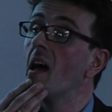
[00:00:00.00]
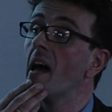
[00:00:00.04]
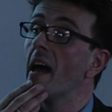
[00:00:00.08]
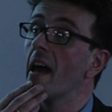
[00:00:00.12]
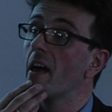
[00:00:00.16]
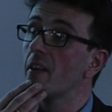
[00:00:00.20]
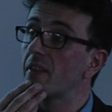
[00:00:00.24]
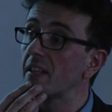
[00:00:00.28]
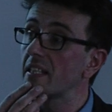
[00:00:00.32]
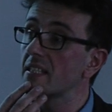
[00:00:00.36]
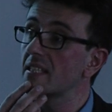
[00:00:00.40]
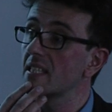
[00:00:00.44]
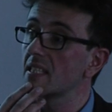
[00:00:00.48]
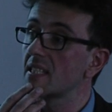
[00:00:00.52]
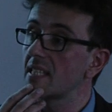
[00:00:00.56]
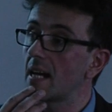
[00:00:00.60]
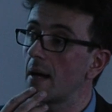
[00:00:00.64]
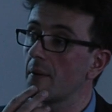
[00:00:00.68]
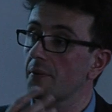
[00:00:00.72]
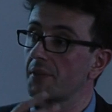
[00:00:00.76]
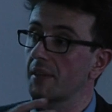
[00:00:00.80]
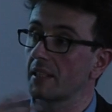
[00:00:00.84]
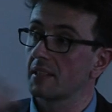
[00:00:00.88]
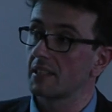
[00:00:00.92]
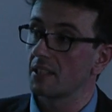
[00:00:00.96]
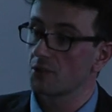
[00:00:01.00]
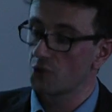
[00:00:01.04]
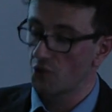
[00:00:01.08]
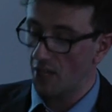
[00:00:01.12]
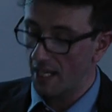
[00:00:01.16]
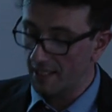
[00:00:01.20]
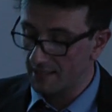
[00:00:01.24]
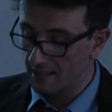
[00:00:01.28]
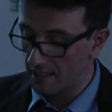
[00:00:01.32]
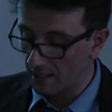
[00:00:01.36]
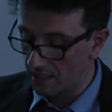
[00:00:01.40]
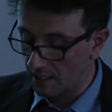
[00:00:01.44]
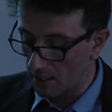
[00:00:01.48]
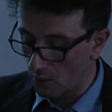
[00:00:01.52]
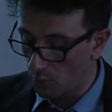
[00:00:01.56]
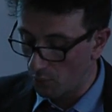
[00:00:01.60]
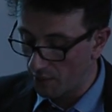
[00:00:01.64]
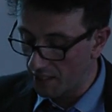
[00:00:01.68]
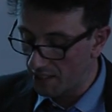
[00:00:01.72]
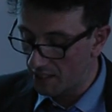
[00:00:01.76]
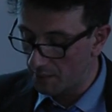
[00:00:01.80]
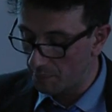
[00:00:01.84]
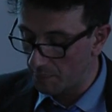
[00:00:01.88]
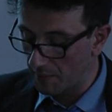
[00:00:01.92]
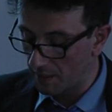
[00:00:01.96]
And this is something that Jessica
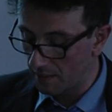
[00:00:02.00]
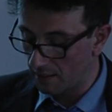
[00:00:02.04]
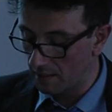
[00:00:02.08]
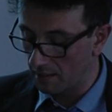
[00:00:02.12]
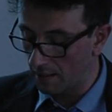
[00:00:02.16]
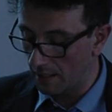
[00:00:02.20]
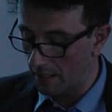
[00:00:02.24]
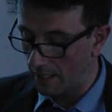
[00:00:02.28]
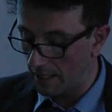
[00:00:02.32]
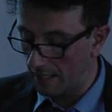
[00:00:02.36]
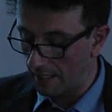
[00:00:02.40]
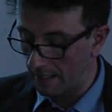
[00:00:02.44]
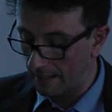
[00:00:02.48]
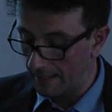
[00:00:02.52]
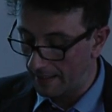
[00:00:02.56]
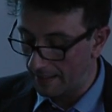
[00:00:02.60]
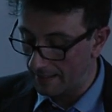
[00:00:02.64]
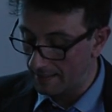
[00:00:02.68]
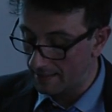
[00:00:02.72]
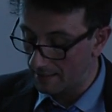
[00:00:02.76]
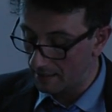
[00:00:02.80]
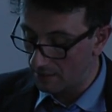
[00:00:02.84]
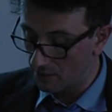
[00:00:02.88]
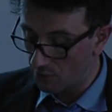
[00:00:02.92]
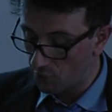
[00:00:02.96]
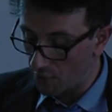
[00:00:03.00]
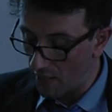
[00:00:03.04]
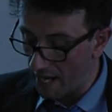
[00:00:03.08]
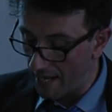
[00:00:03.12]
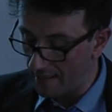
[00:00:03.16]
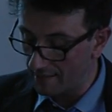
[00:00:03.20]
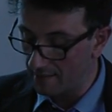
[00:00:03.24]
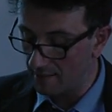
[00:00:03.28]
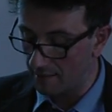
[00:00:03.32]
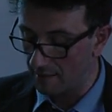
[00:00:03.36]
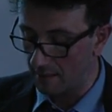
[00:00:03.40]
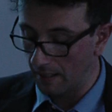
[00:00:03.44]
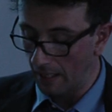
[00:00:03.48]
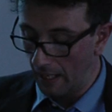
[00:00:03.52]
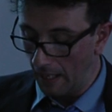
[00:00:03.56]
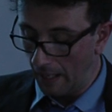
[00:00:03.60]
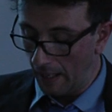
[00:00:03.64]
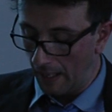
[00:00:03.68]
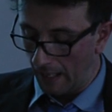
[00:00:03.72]
Wisman has stressed.